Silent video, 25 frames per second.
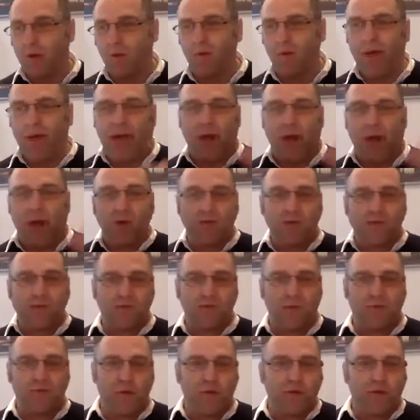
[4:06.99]
thousands
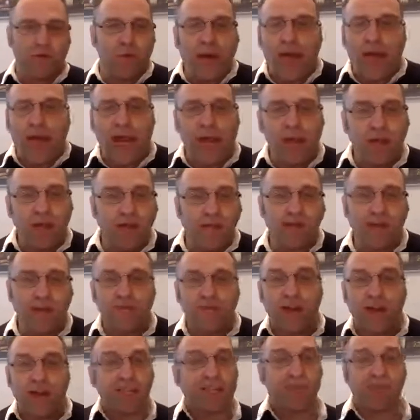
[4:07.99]
of different islands of
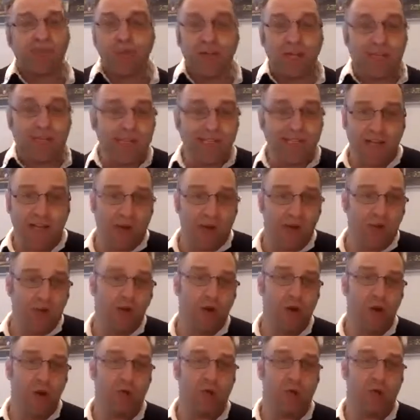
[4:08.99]
expertise out
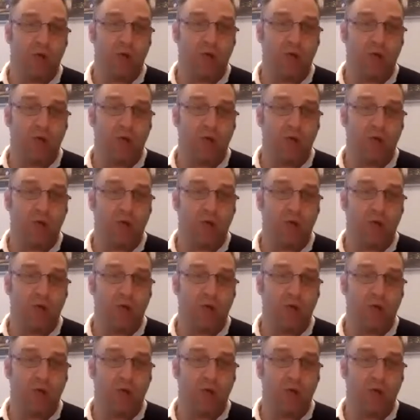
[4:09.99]
there that